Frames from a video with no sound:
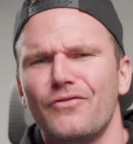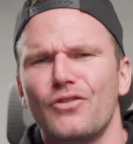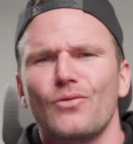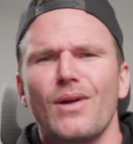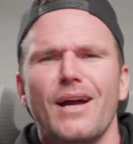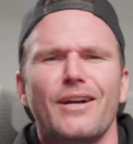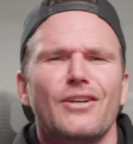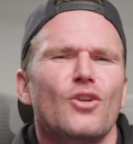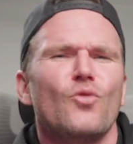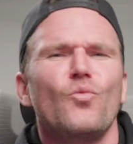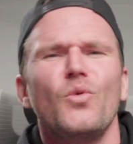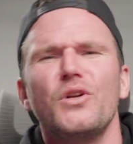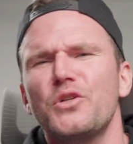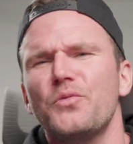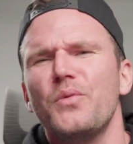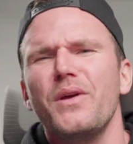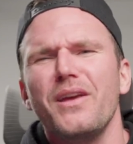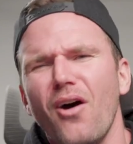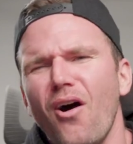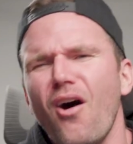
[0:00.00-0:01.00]
director,
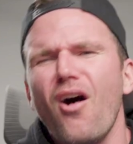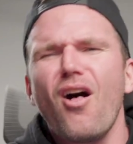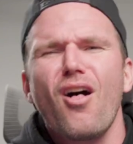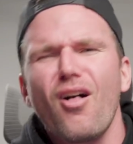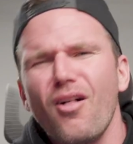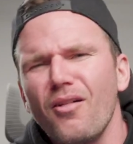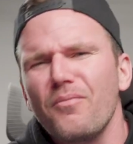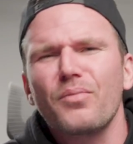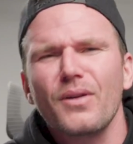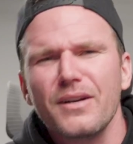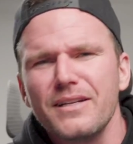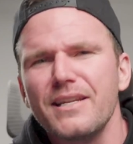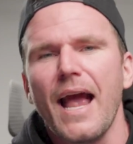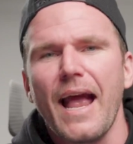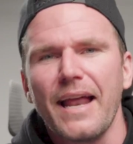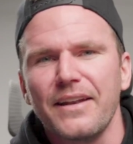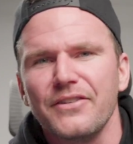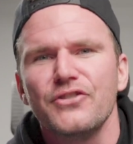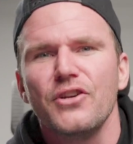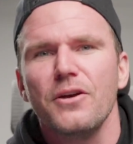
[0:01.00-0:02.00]
which we all
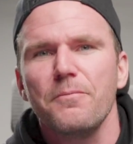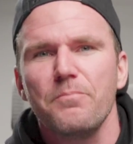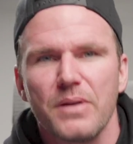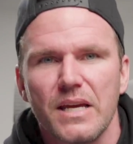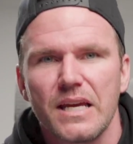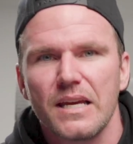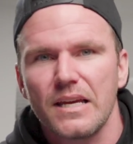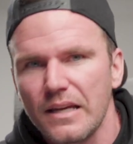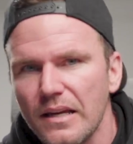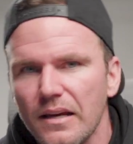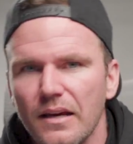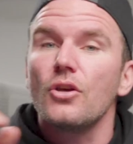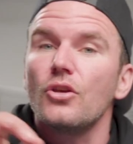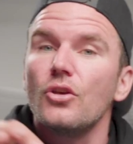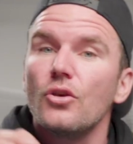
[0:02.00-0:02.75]
pretend to be,